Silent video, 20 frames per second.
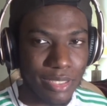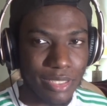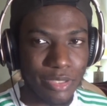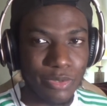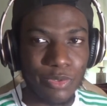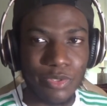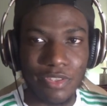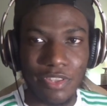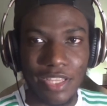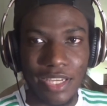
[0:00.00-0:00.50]
You
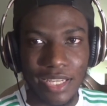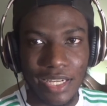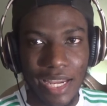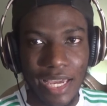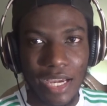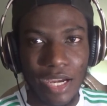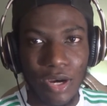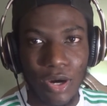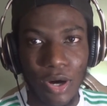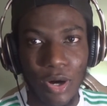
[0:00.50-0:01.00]
would think
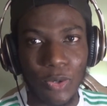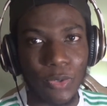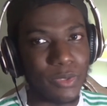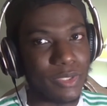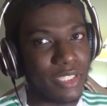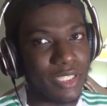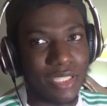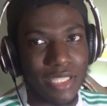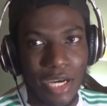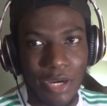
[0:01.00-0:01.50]
like, oh,
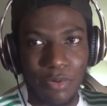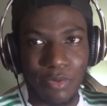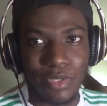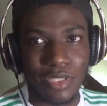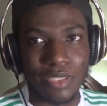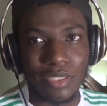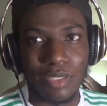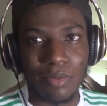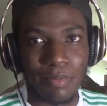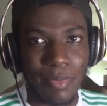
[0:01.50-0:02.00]
this how
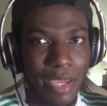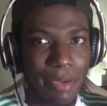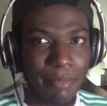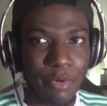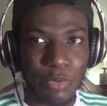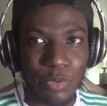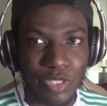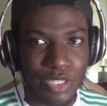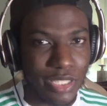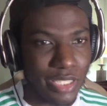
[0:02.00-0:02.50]
DaBaby
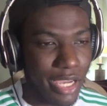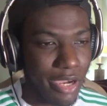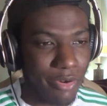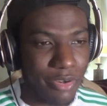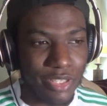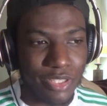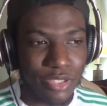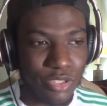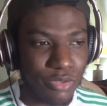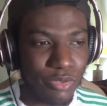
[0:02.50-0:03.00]
would
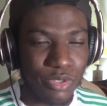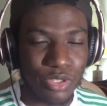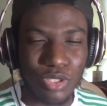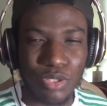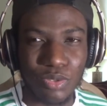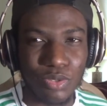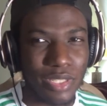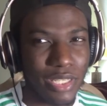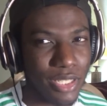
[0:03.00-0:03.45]
sound and so on and so.